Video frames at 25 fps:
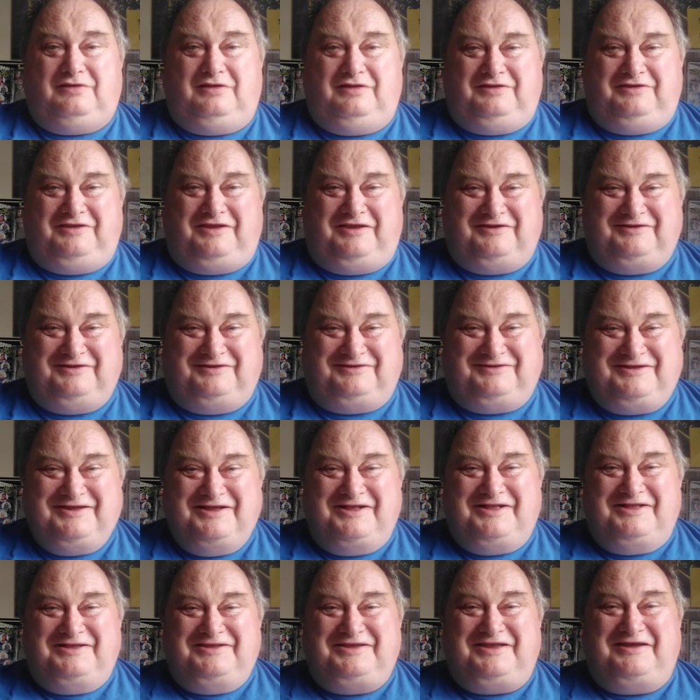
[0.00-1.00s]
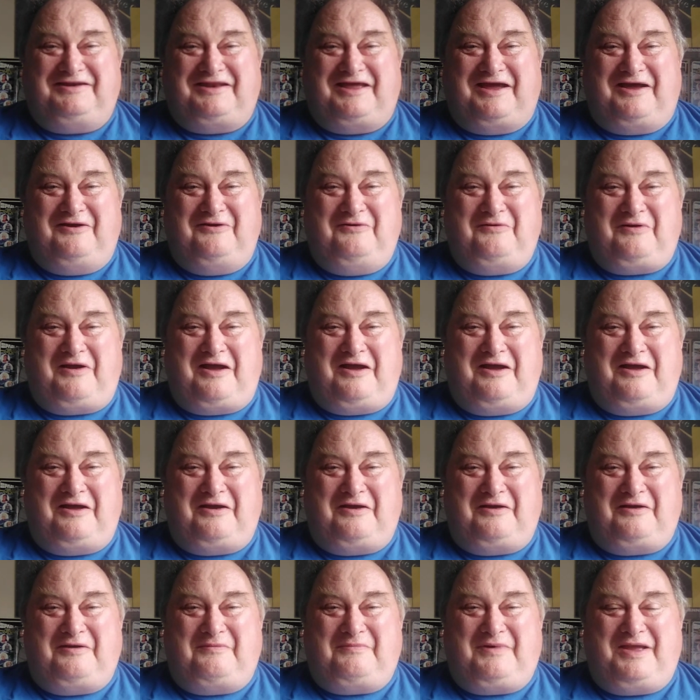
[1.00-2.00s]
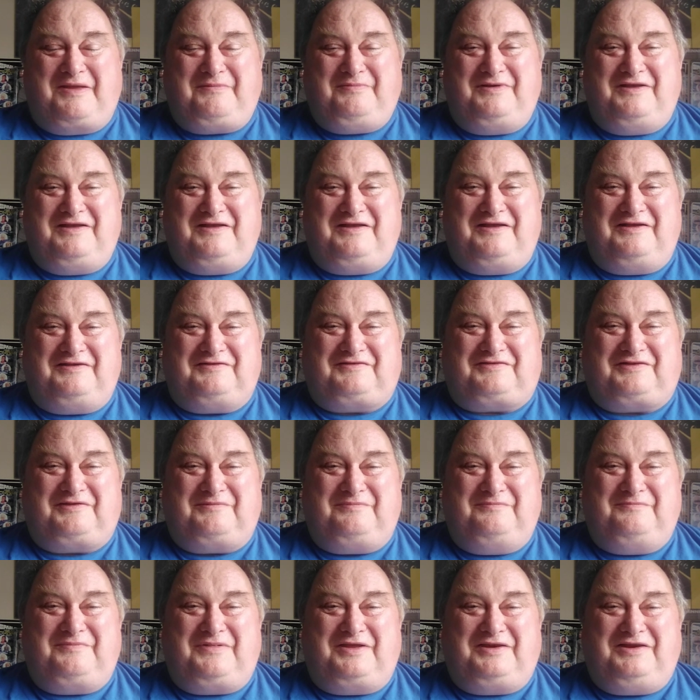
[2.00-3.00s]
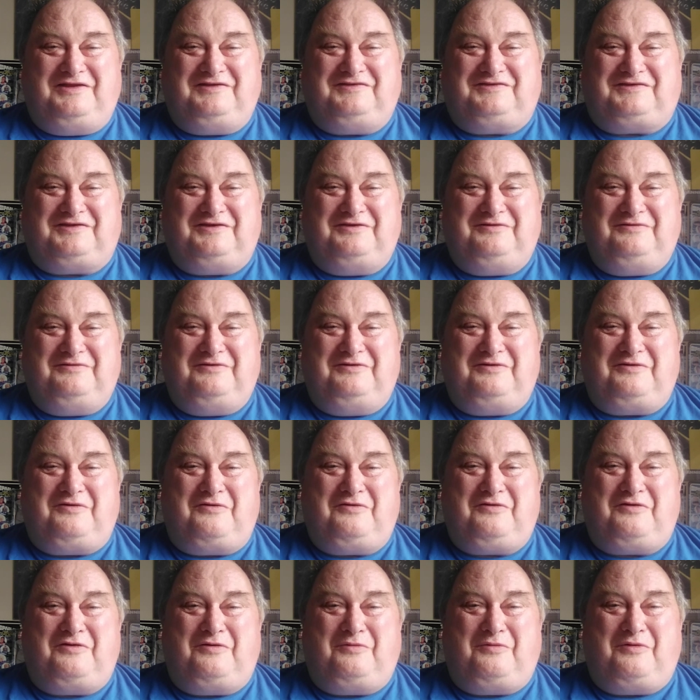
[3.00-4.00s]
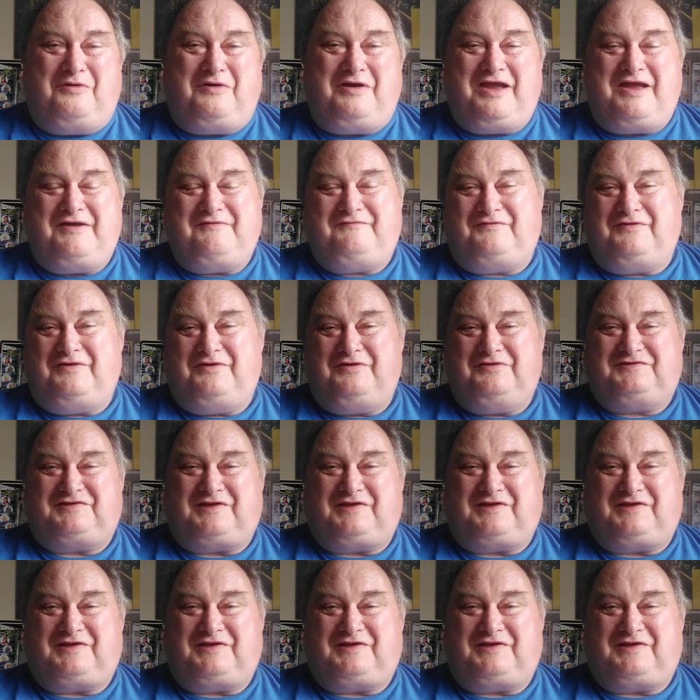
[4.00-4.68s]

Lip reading: Maybe it's a minute too long or whatever.